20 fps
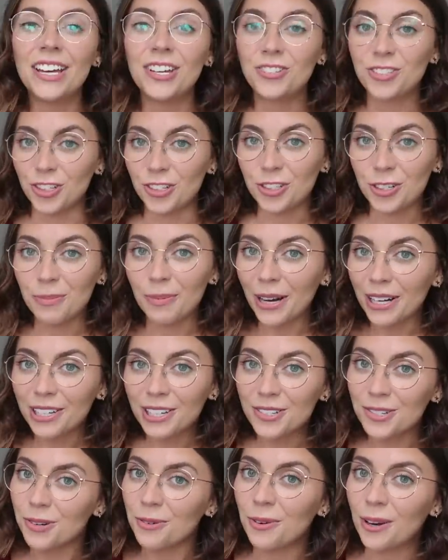Gingerbread
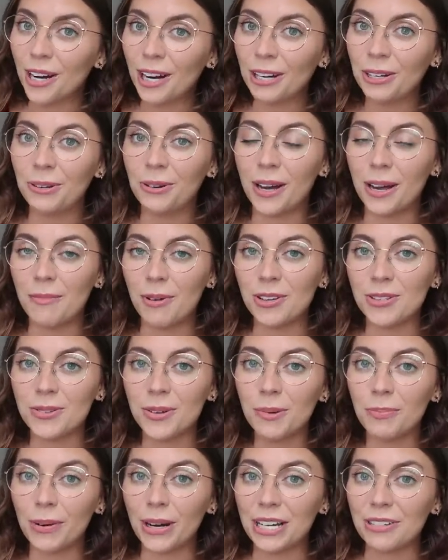Couture, who I'm also
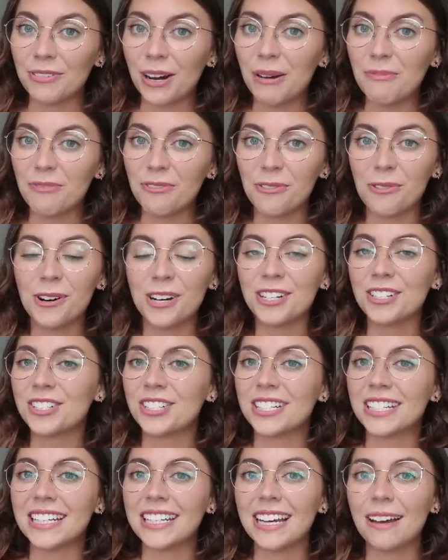a brand rep for,
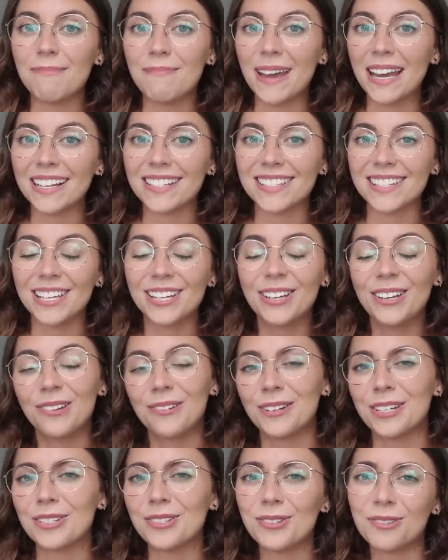she makes the
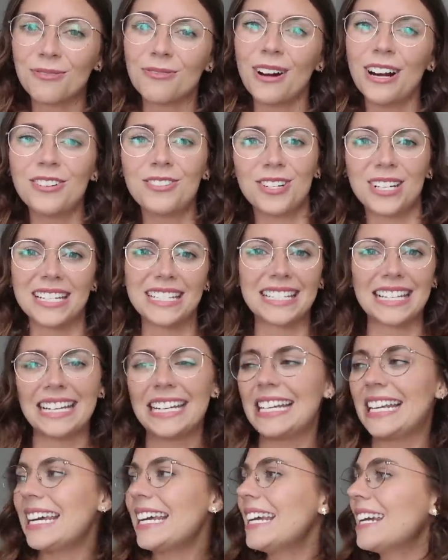cutest scrunchies
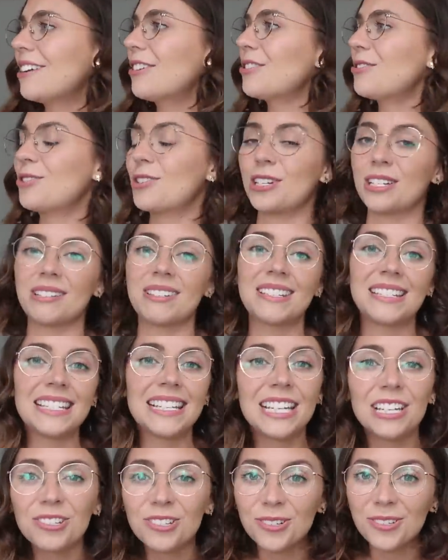and ears. She has
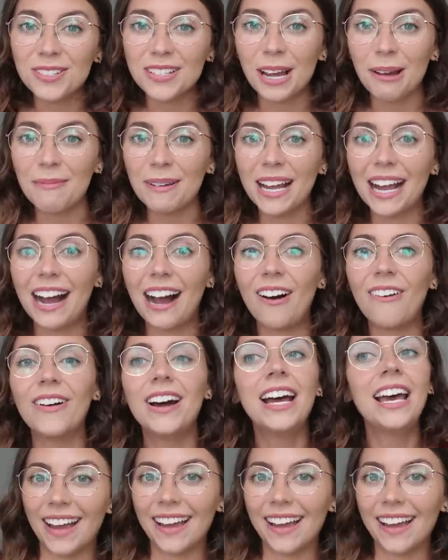t-shirts coming out.